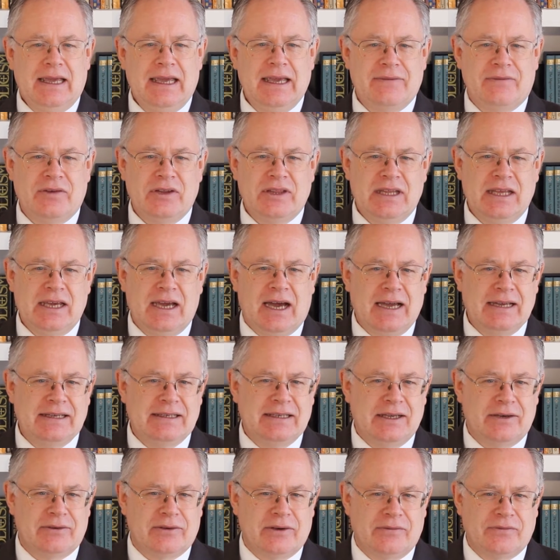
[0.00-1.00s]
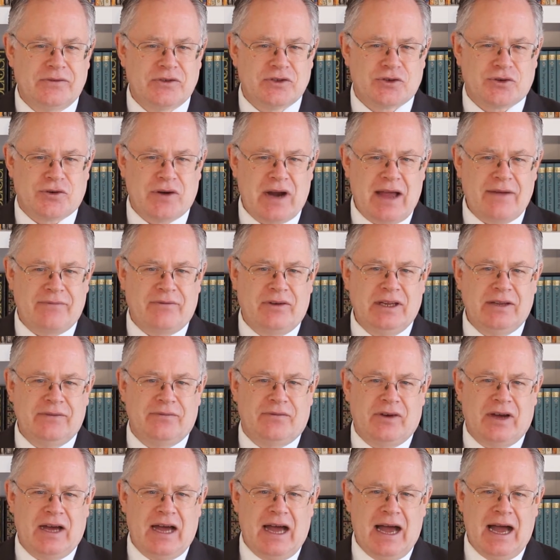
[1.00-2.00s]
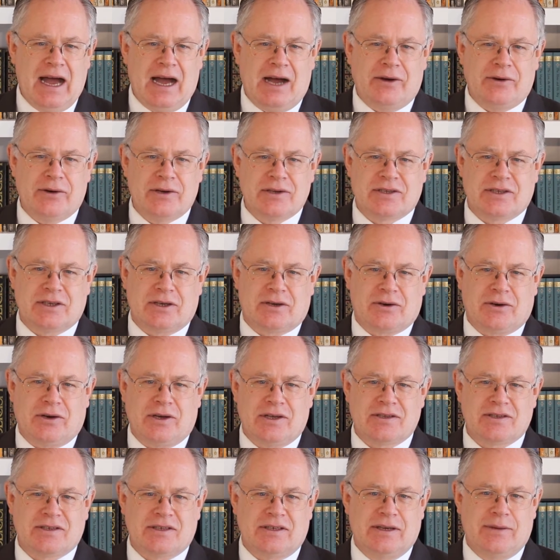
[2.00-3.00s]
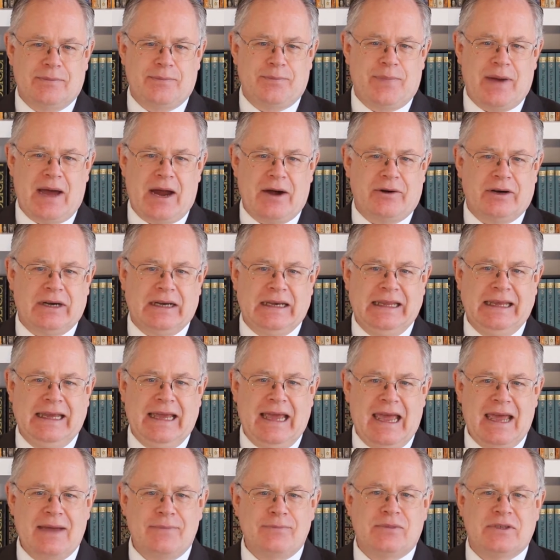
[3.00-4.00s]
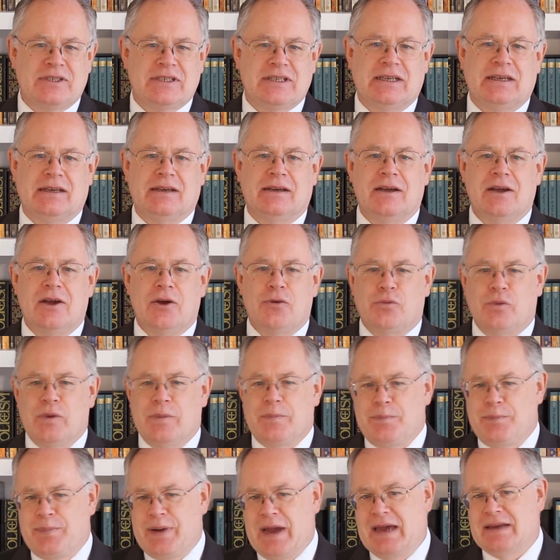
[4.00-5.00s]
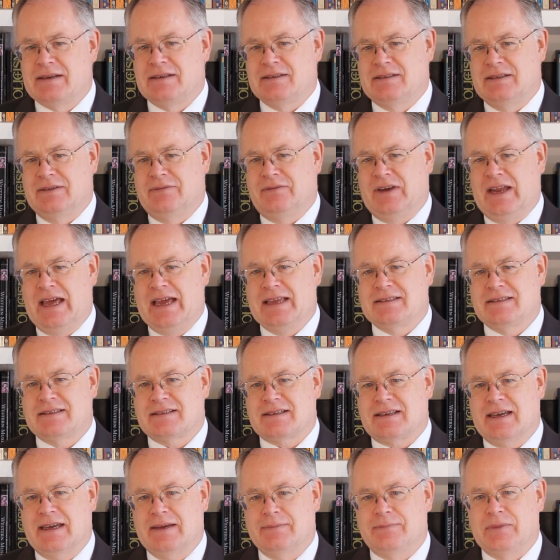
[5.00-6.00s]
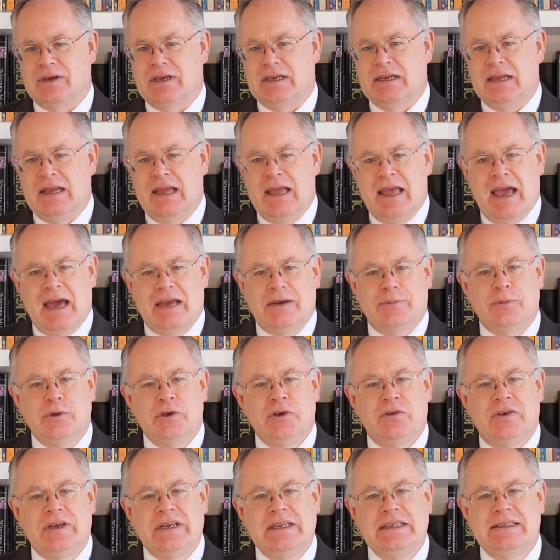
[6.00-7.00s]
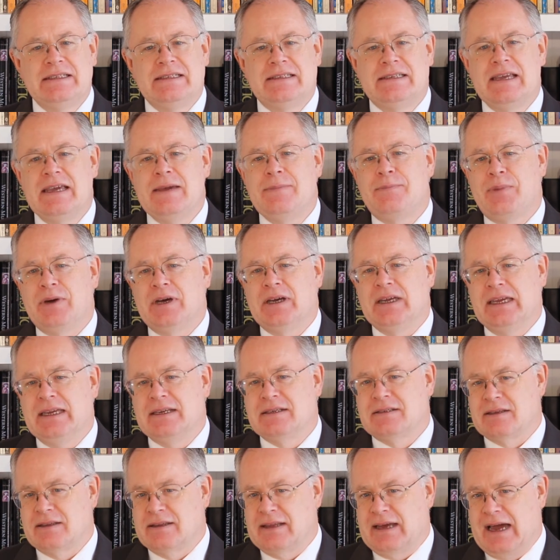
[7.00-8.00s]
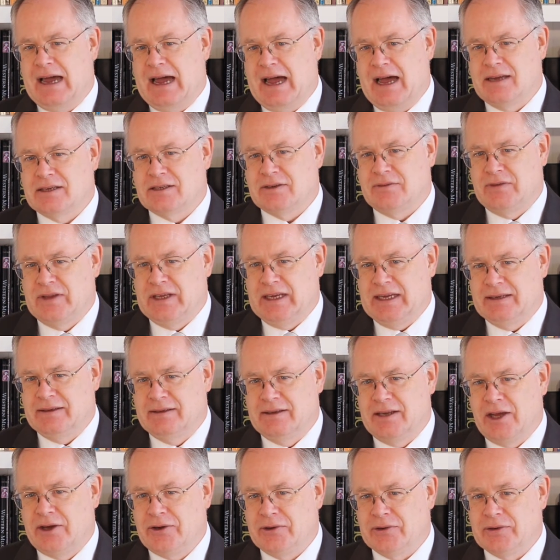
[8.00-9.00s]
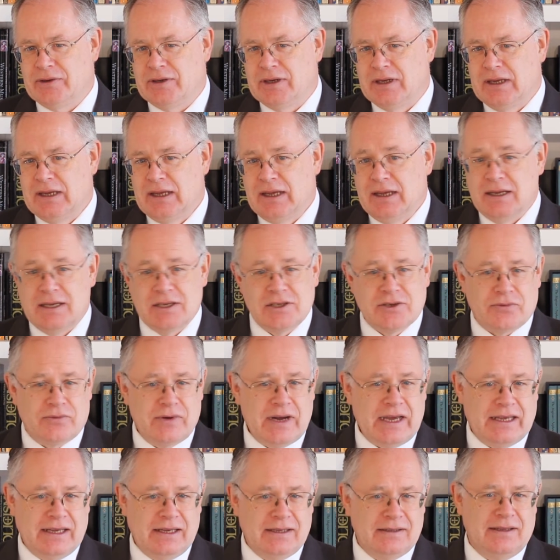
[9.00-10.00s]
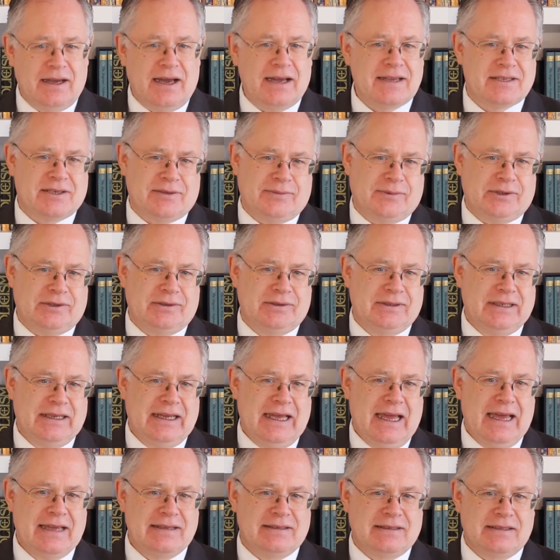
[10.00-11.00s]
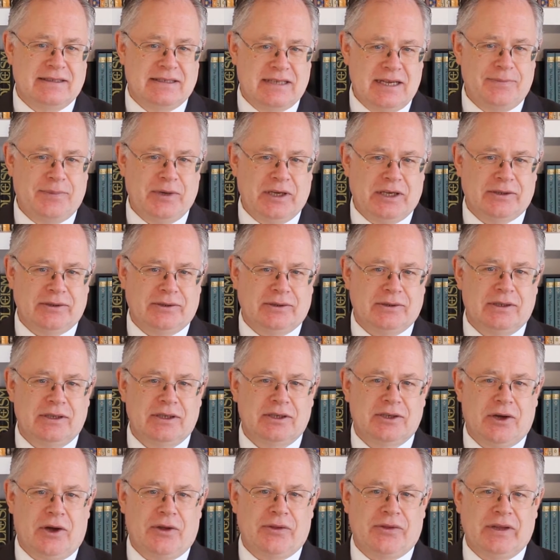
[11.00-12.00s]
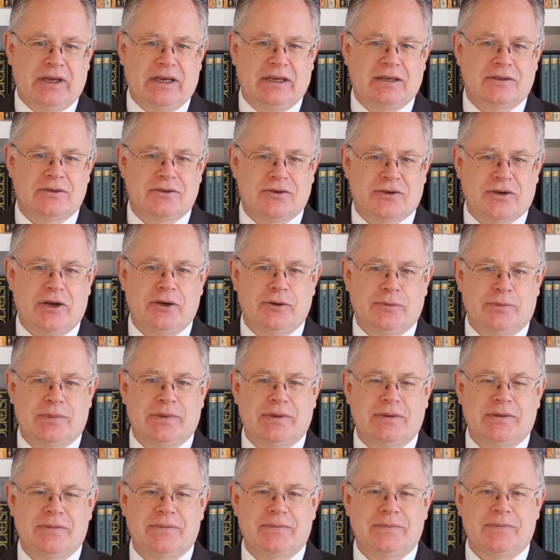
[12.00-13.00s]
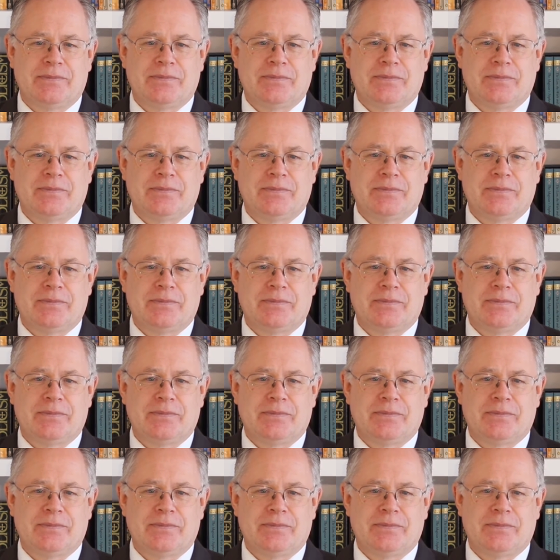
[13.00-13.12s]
Even the idea of travelling for hours across an apparently empty, repetitive landscape and moving deeper into the heart of the unknown is recognisable as a typical Gothic trope.